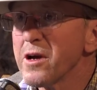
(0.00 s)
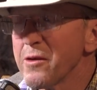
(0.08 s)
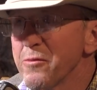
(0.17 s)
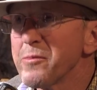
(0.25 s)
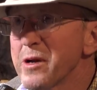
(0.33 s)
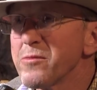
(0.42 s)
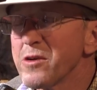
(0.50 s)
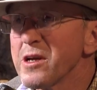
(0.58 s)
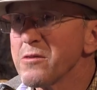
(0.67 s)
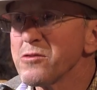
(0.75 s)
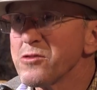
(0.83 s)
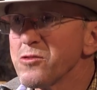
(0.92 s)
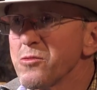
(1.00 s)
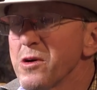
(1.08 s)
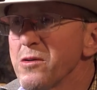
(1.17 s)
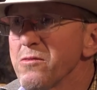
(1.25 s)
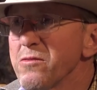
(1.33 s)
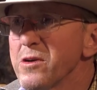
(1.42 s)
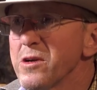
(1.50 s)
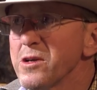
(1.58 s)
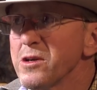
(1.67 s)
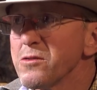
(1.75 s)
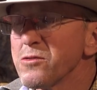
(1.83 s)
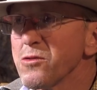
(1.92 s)
I remember I was 12
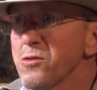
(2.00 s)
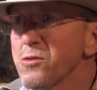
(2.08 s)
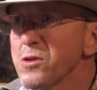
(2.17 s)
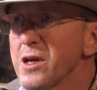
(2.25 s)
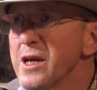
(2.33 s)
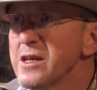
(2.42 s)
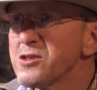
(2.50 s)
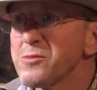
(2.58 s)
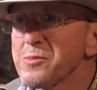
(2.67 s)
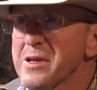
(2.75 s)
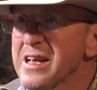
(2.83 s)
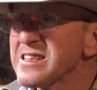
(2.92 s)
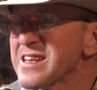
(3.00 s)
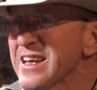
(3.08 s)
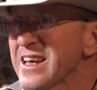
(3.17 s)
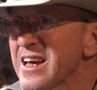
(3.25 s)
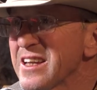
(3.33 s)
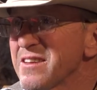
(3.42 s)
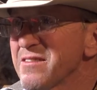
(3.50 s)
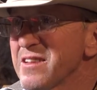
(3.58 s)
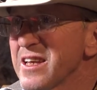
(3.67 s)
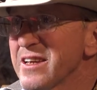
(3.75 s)
years old because I got